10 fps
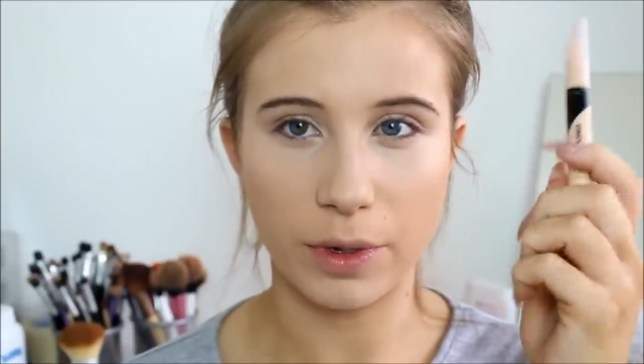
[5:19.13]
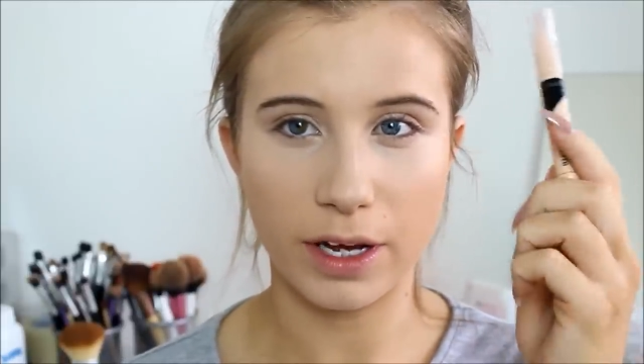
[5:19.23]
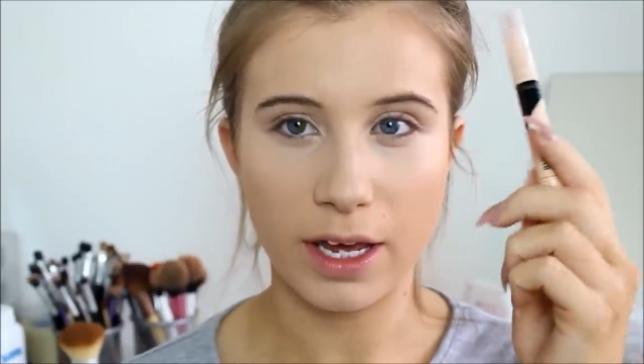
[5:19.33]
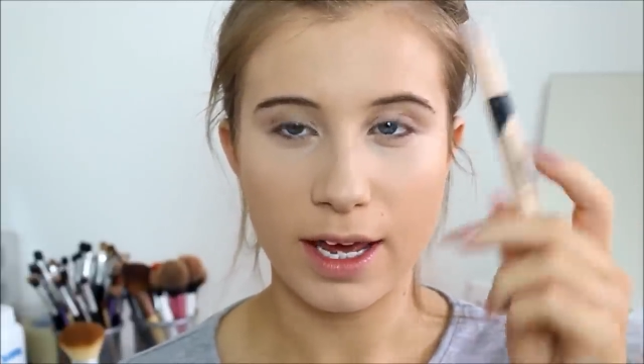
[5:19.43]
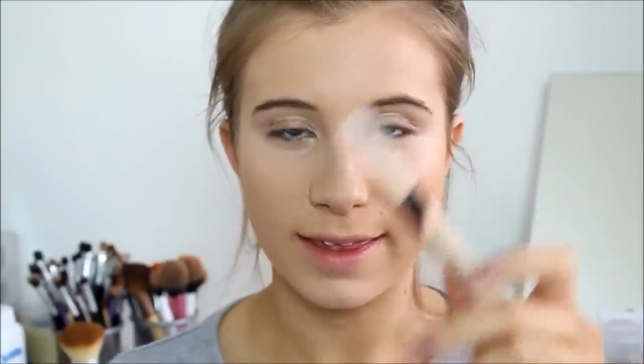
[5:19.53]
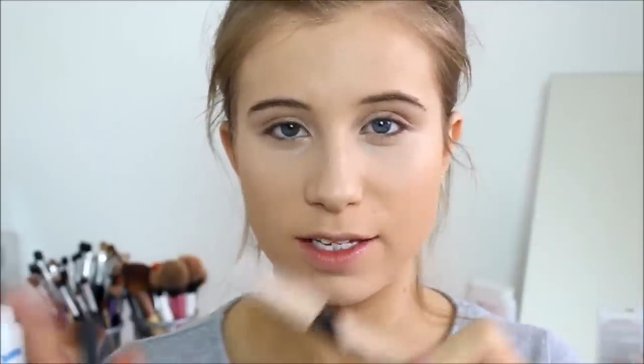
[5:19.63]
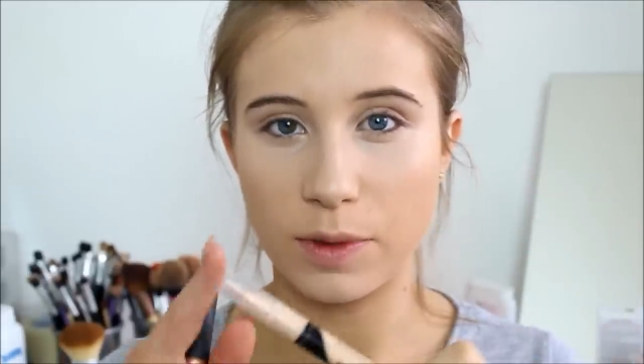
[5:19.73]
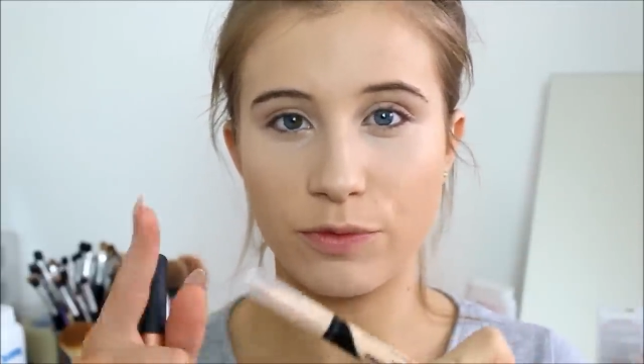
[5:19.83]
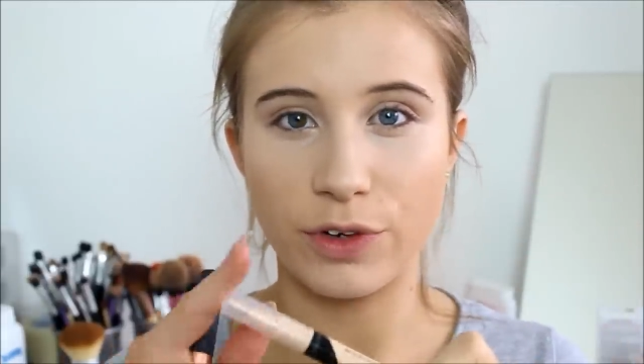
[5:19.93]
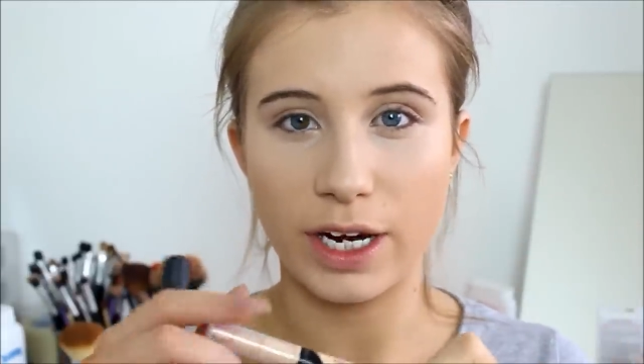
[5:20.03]
but this
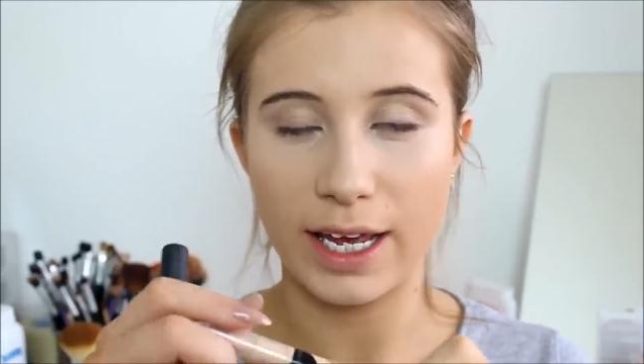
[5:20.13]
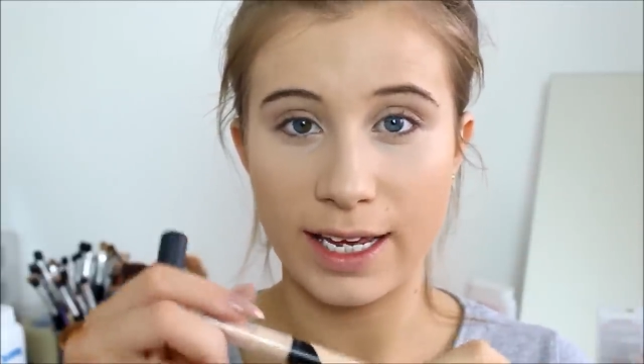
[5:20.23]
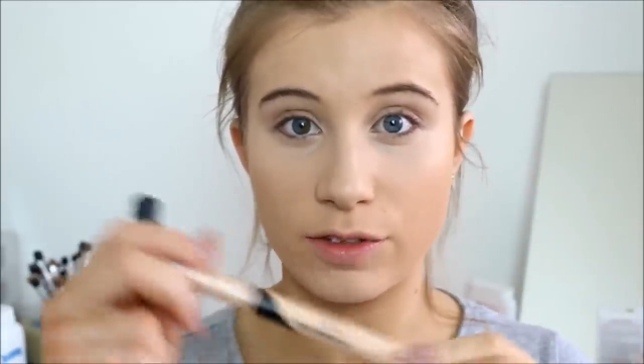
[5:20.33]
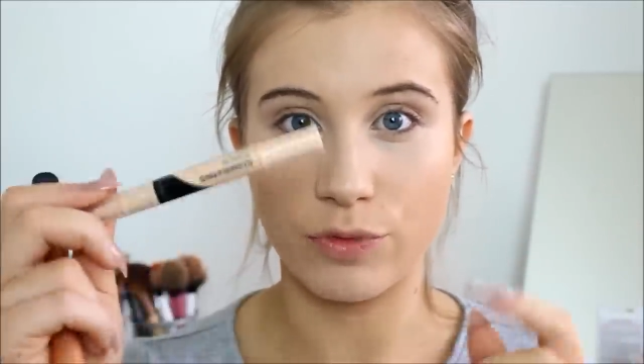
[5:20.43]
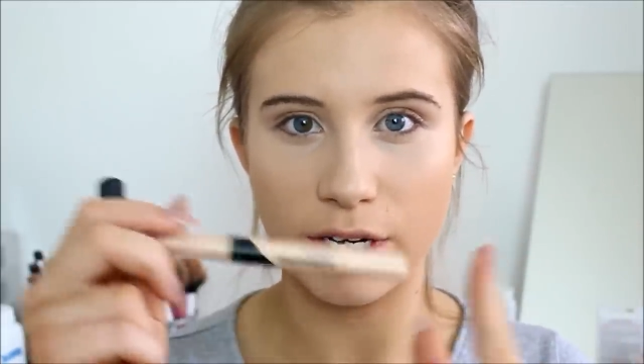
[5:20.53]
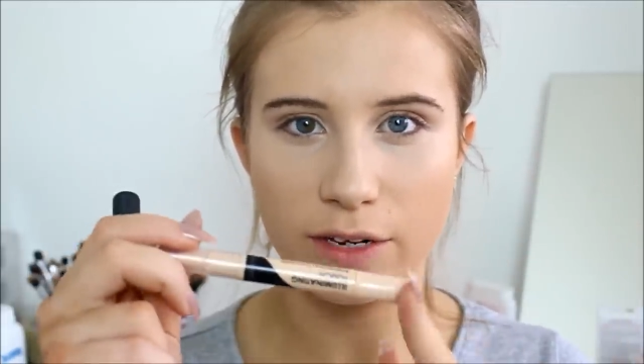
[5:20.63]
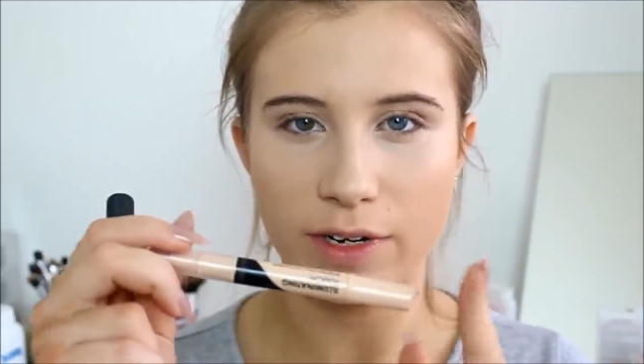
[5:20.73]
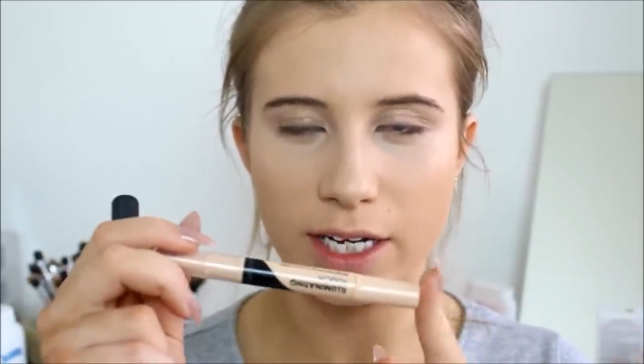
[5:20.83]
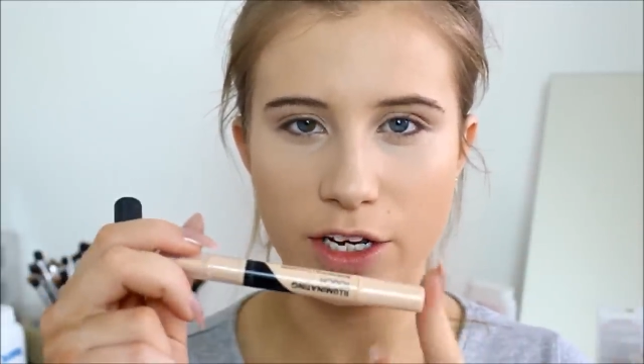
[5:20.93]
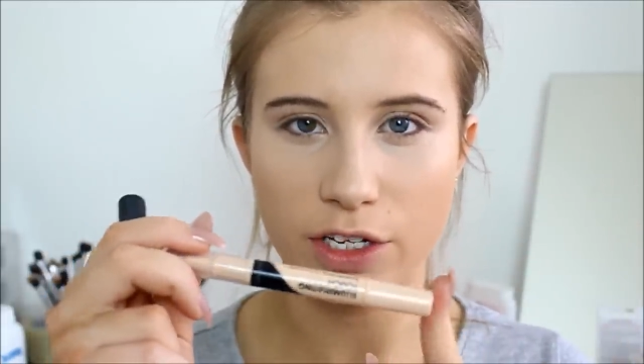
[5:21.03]
one is really,
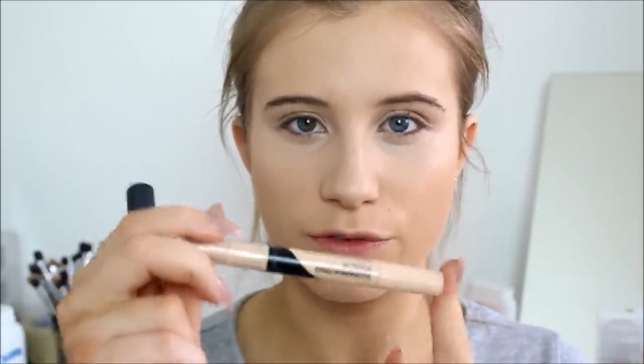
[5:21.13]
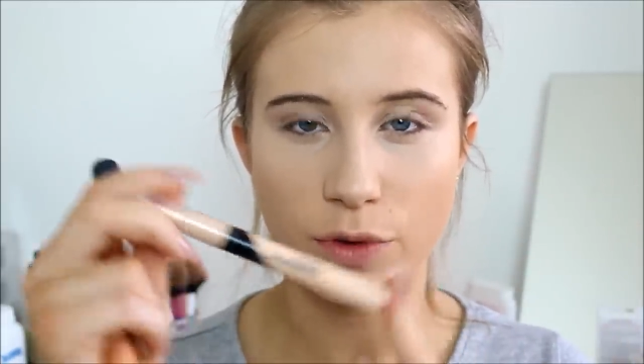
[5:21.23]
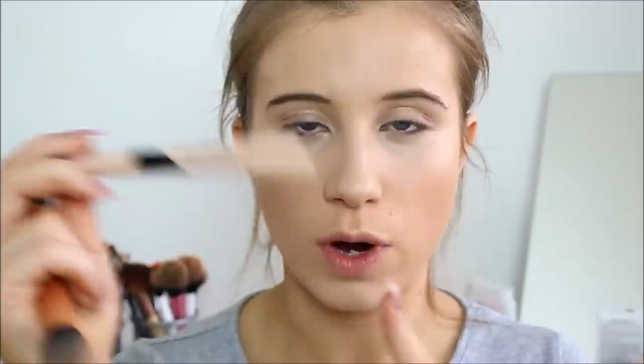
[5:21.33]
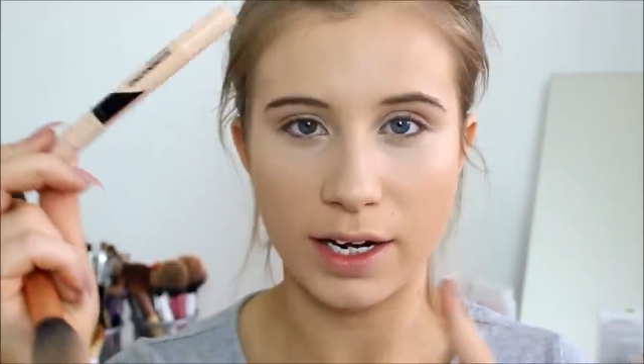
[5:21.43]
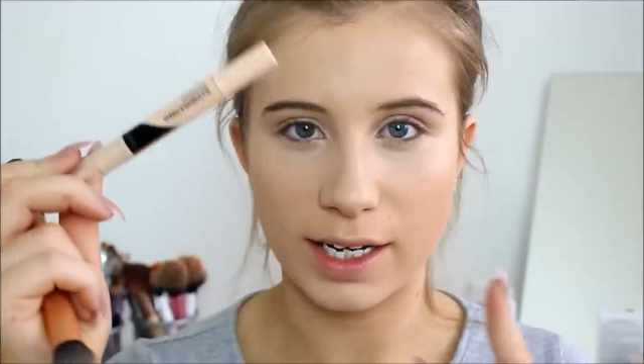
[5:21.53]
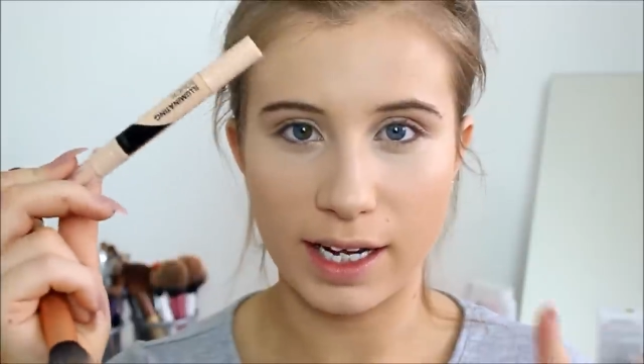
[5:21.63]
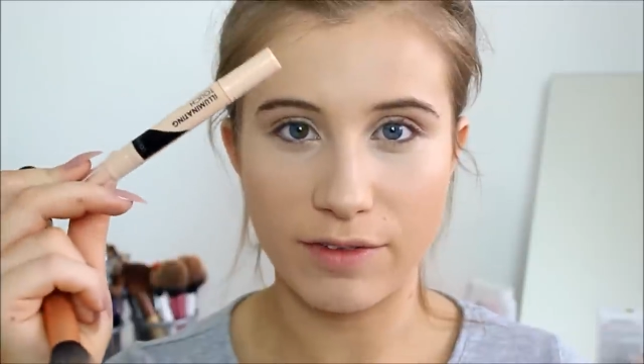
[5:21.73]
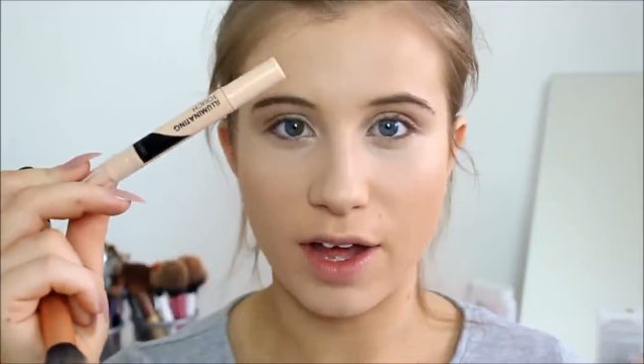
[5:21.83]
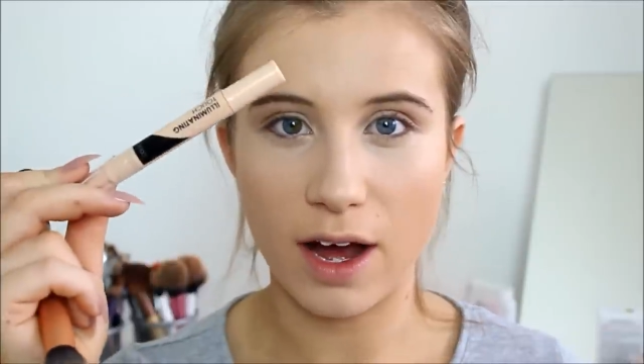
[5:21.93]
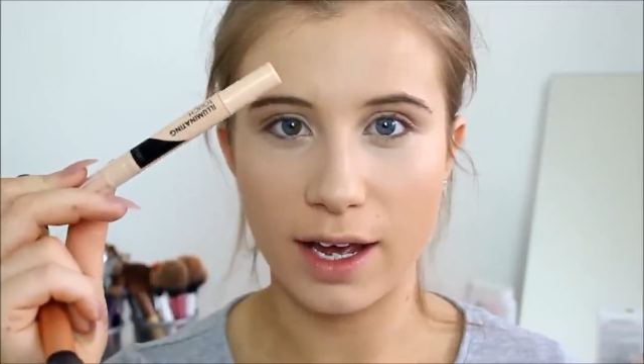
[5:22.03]
really good for
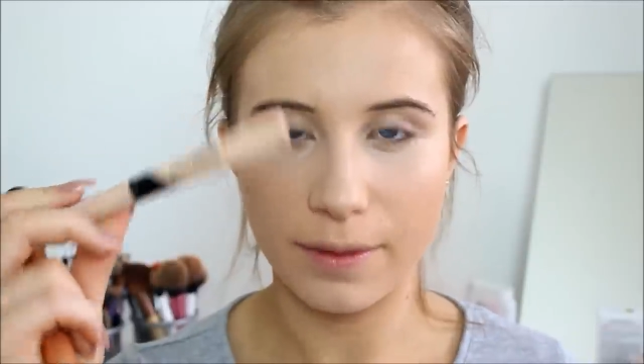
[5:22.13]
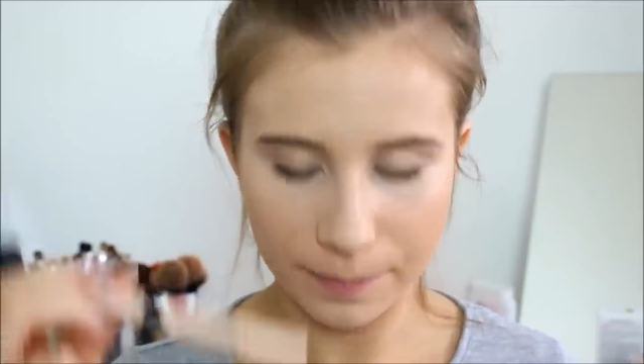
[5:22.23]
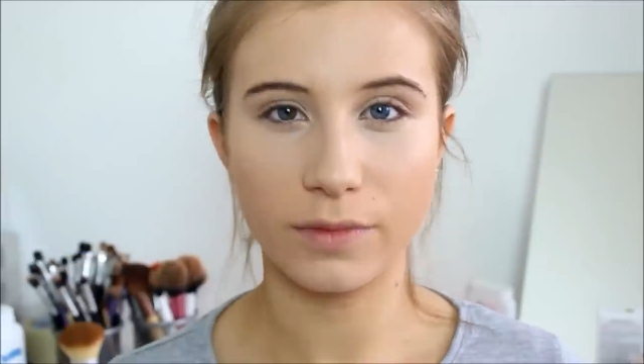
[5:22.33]
underneath the eye.